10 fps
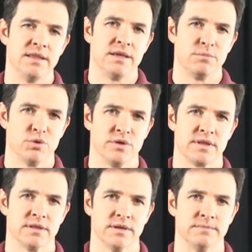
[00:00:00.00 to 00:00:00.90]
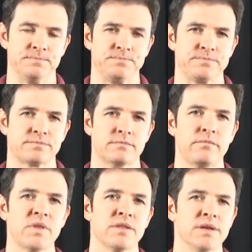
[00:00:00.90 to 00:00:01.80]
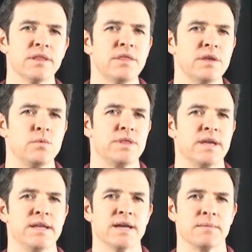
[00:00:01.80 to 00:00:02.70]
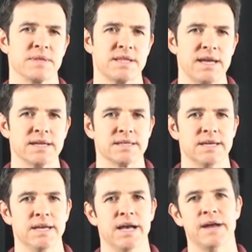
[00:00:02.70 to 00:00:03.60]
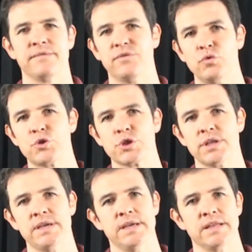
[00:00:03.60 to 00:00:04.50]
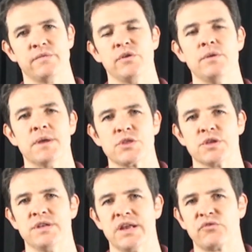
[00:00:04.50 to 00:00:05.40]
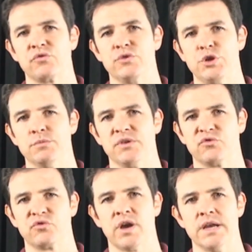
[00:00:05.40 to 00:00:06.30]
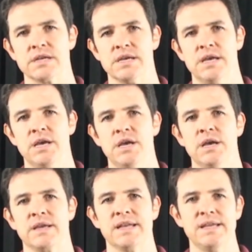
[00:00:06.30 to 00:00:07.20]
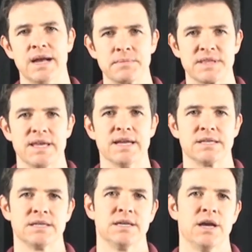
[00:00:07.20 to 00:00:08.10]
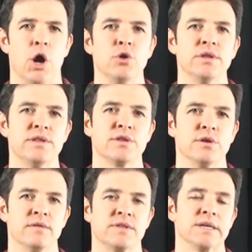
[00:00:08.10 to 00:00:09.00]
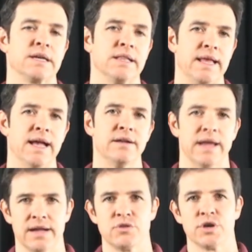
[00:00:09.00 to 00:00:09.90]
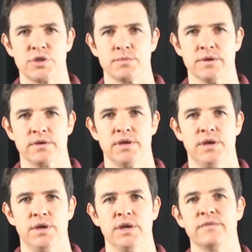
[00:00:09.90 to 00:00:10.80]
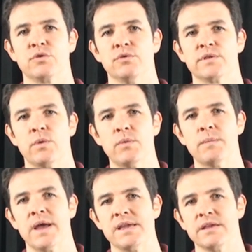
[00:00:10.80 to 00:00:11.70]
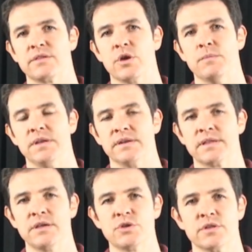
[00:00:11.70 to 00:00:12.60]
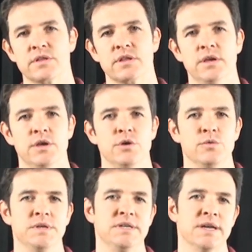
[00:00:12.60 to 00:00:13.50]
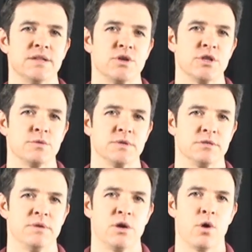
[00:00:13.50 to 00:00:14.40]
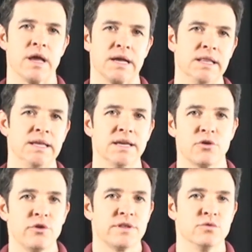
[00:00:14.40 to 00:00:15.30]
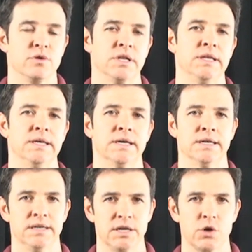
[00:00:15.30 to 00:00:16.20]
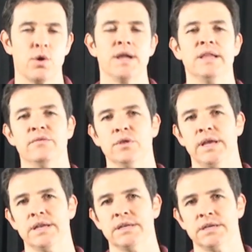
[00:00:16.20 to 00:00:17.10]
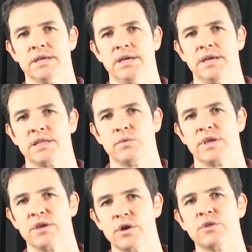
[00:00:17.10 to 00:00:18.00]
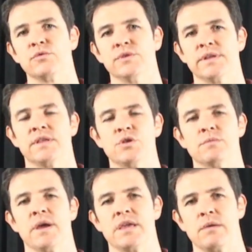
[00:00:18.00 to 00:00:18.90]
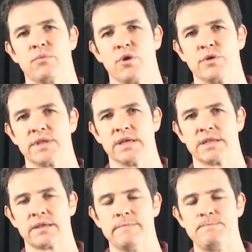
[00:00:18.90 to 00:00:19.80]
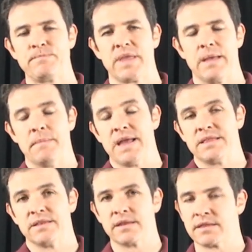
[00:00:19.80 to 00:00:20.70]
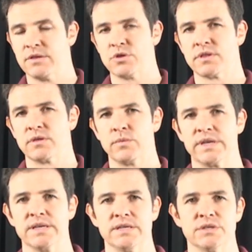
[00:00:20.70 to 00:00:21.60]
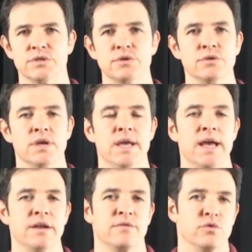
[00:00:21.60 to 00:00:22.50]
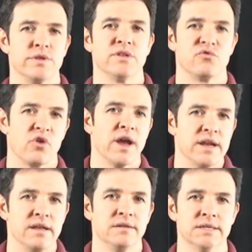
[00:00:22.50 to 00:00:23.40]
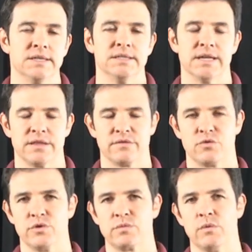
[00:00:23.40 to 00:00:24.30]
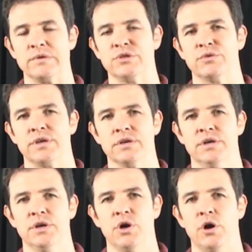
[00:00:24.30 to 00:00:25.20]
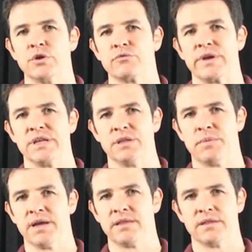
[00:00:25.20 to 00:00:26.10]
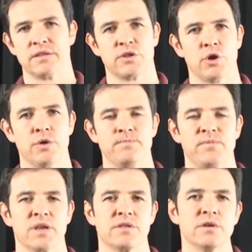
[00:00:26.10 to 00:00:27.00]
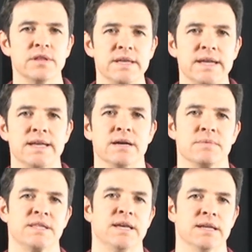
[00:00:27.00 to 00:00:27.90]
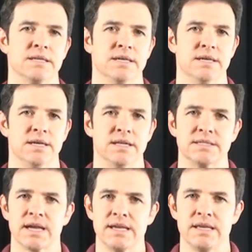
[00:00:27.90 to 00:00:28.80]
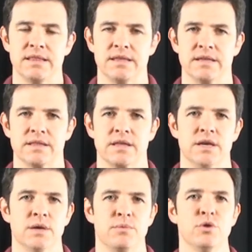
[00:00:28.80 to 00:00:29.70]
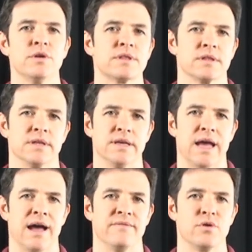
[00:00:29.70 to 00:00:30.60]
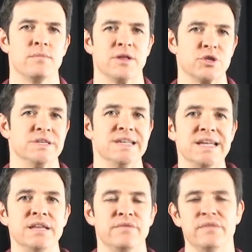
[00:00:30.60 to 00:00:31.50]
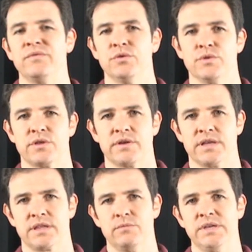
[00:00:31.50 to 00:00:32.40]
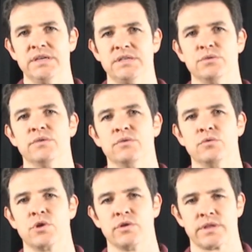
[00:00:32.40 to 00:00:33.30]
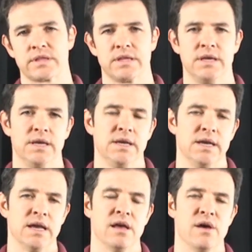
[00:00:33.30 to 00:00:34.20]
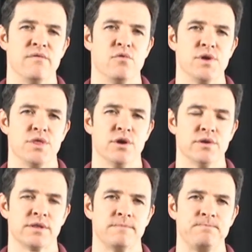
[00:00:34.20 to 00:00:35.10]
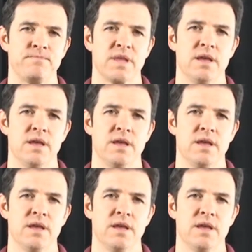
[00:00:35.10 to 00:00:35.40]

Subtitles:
anything personally. The other thing with getting upset, unfortunately, it's very much a natural human trait. Getting upset only serves to cloud our judgment. And of course, when we're making so many decisions, we need our judgment to be quite clear, crystal clear, quite level-headed, so we can go through a decision-making process and make the decisions that we need to do. And of course, in trading, that's of course what we're doing on a regular basis. So certainly getting upset and taking things personally are very much a negative influence on us, and we need to at all costs avoid those.